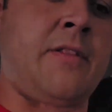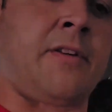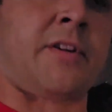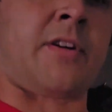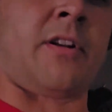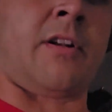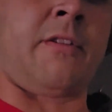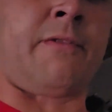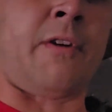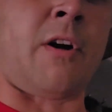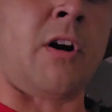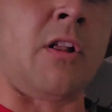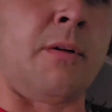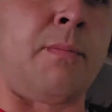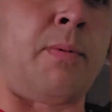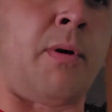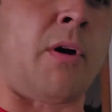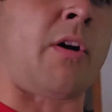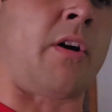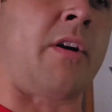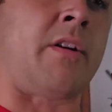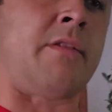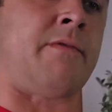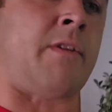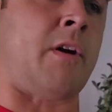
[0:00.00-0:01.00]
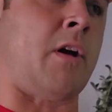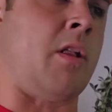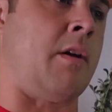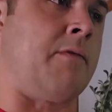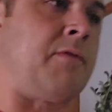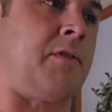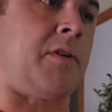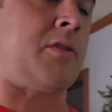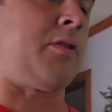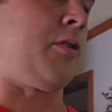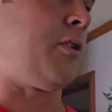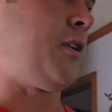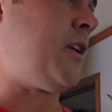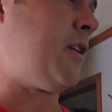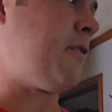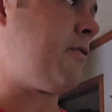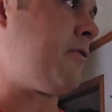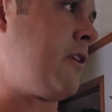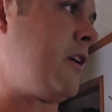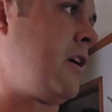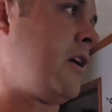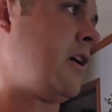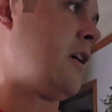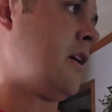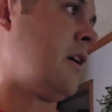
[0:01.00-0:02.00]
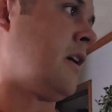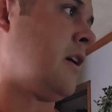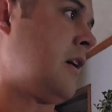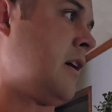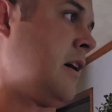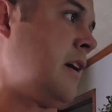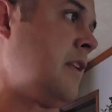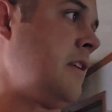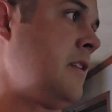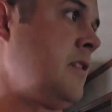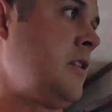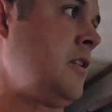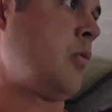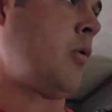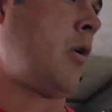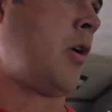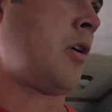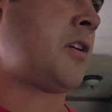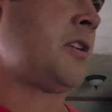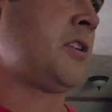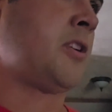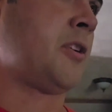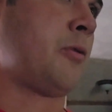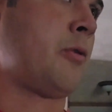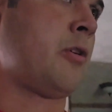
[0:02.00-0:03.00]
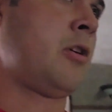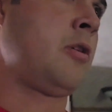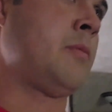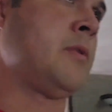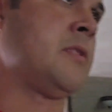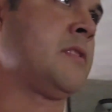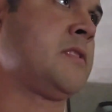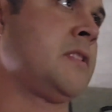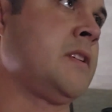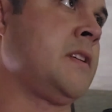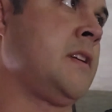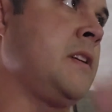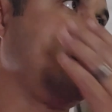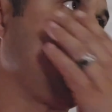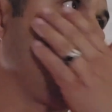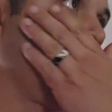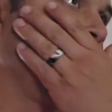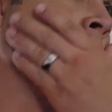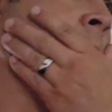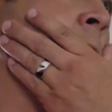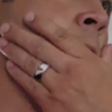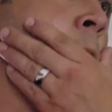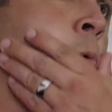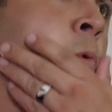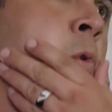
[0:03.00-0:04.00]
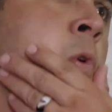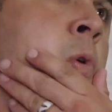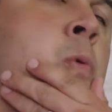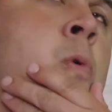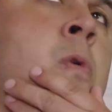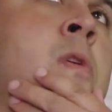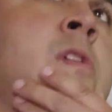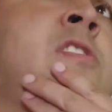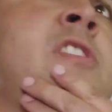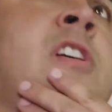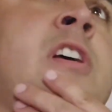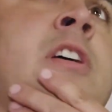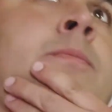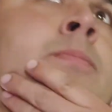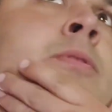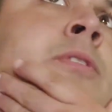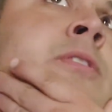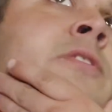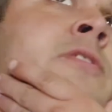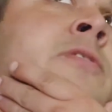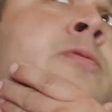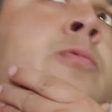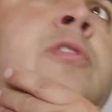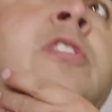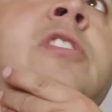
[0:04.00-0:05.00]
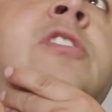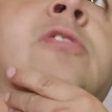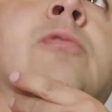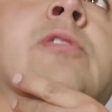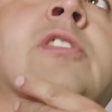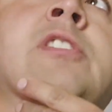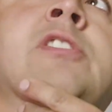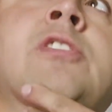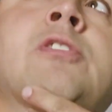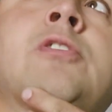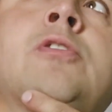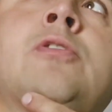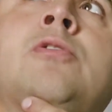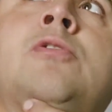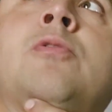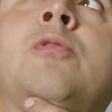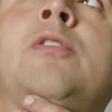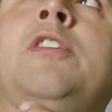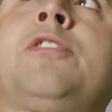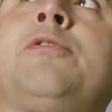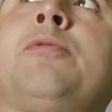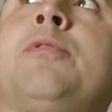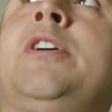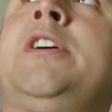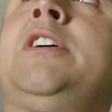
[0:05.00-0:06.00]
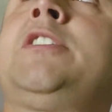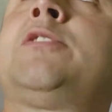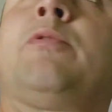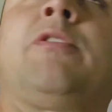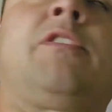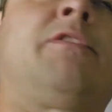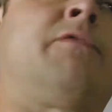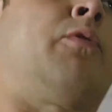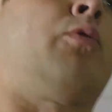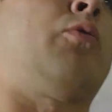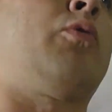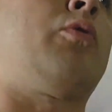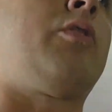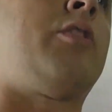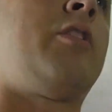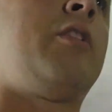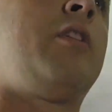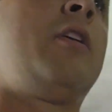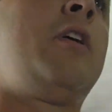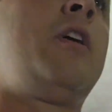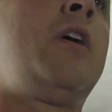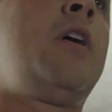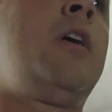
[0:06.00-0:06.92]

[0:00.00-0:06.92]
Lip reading: they're going to fall apart and fall off the cliff. And then you walk in your room and see 2021 champions, 2022, 23, 24.